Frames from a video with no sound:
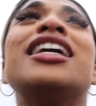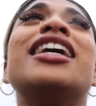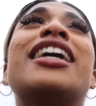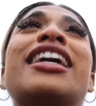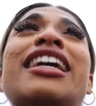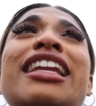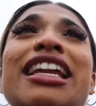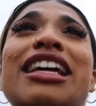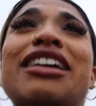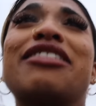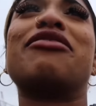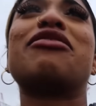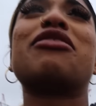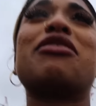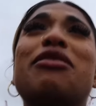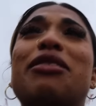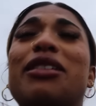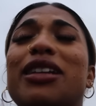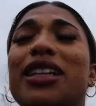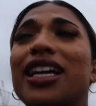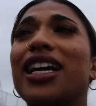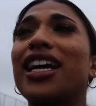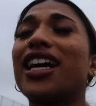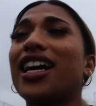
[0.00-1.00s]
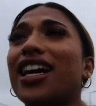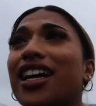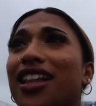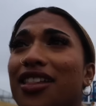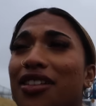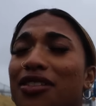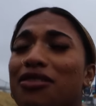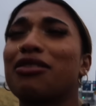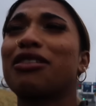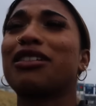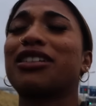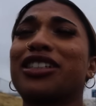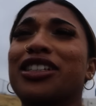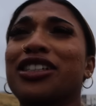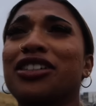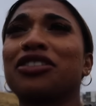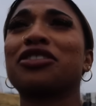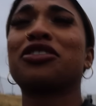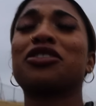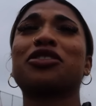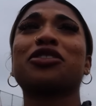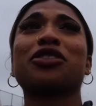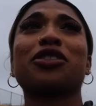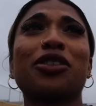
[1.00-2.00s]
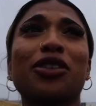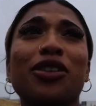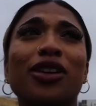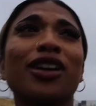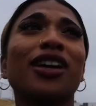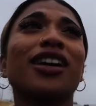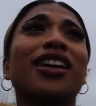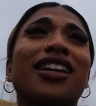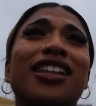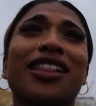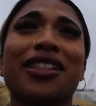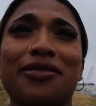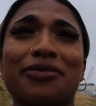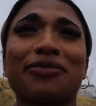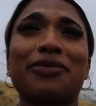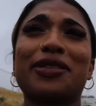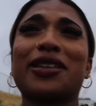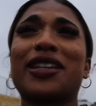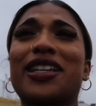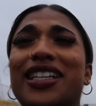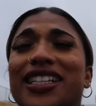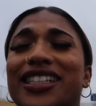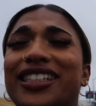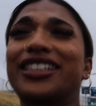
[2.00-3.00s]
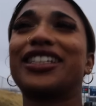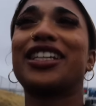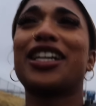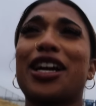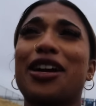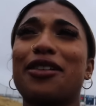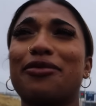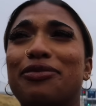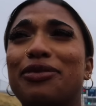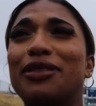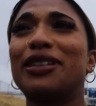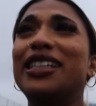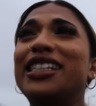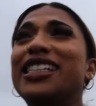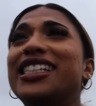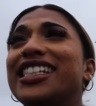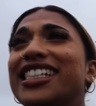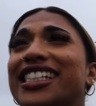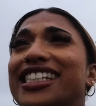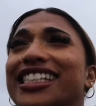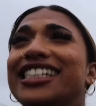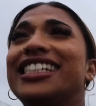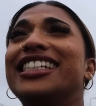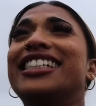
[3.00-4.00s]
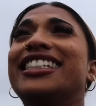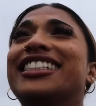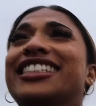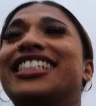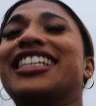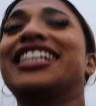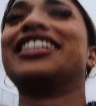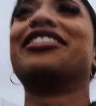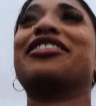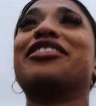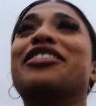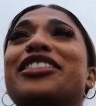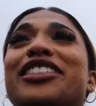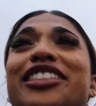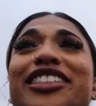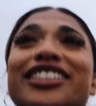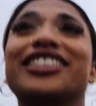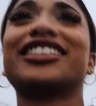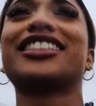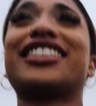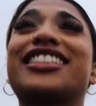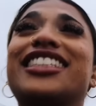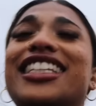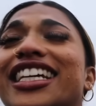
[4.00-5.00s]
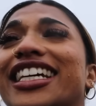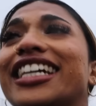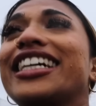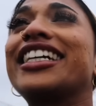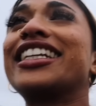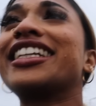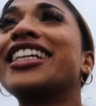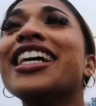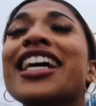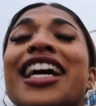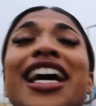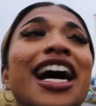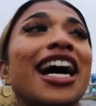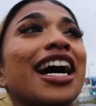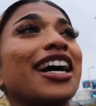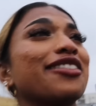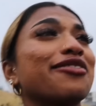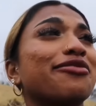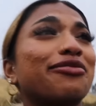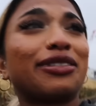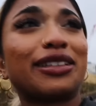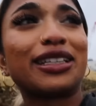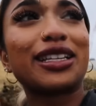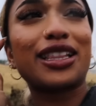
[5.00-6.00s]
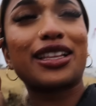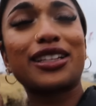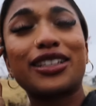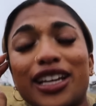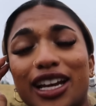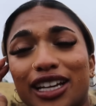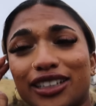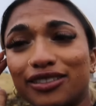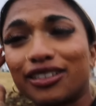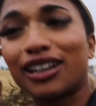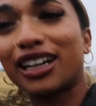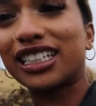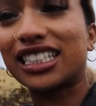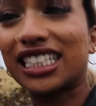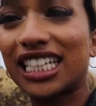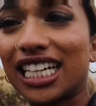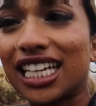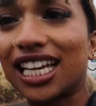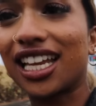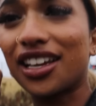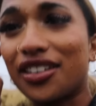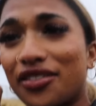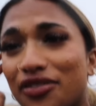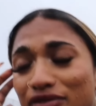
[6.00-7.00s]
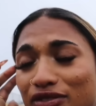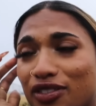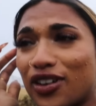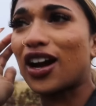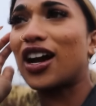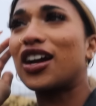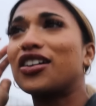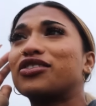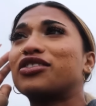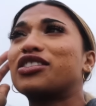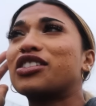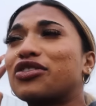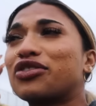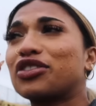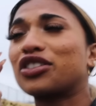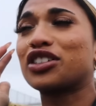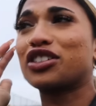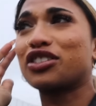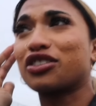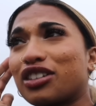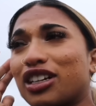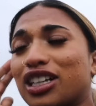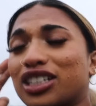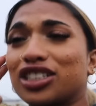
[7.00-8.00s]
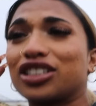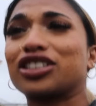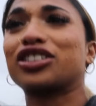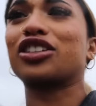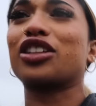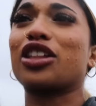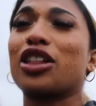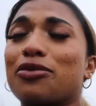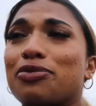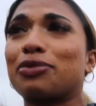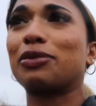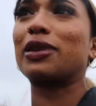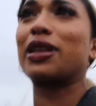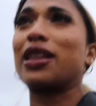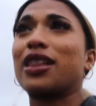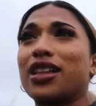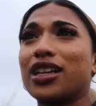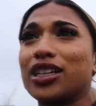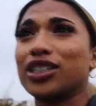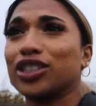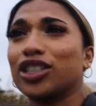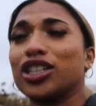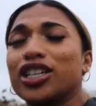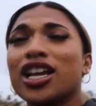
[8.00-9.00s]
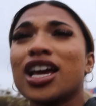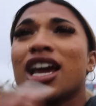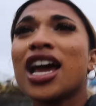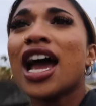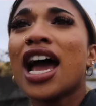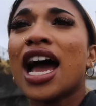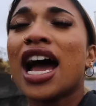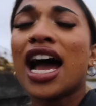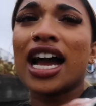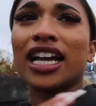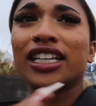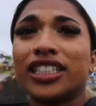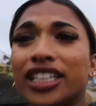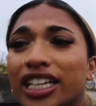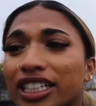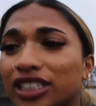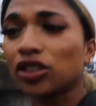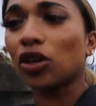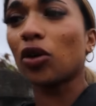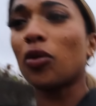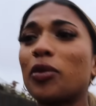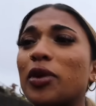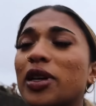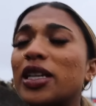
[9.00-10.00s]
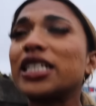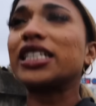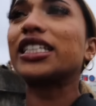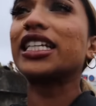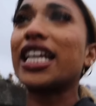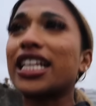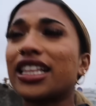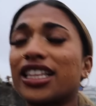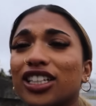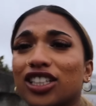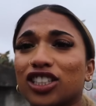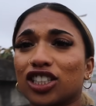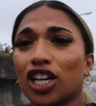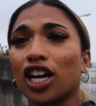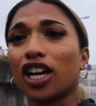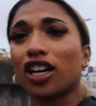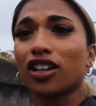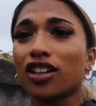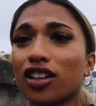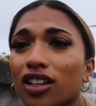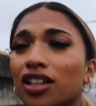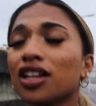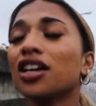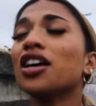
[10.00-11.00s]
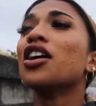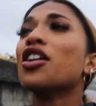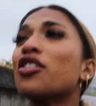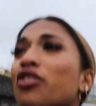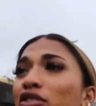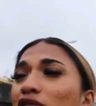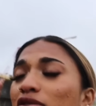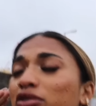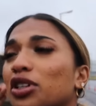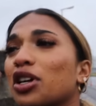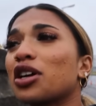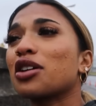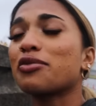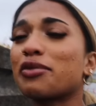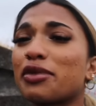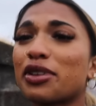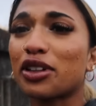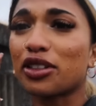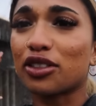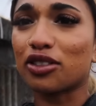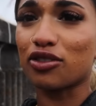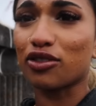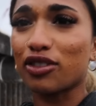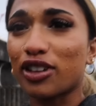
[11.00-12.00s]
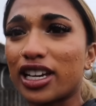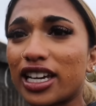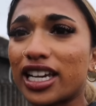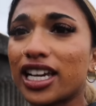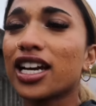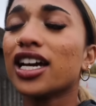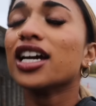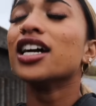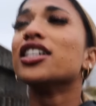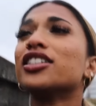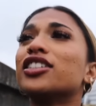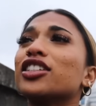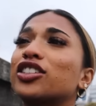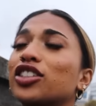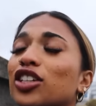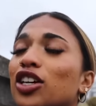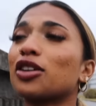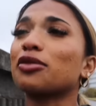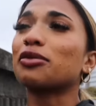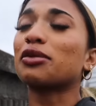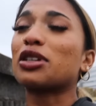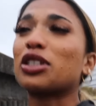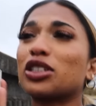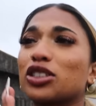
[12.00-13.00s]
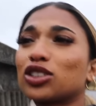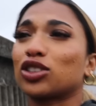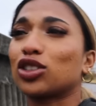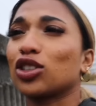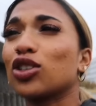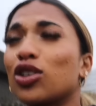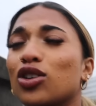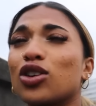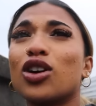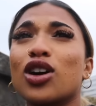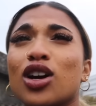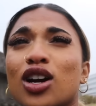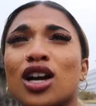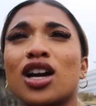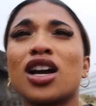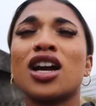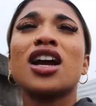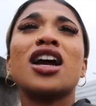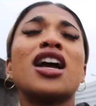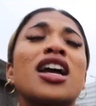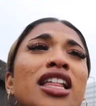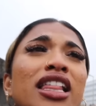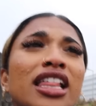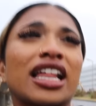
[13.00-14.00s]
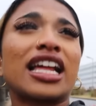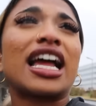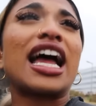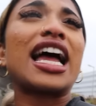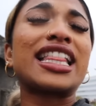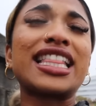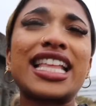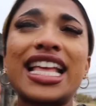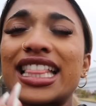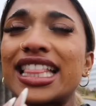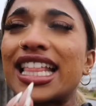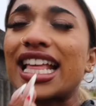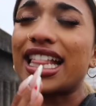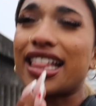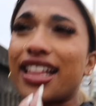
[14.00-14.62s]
And everybody I ask questions to speak Japanese. I don't understand. I've been directed like 5 different directions to this police station. They told me to take the shuttle from Terminal 3 to Terminal 2. So, and then they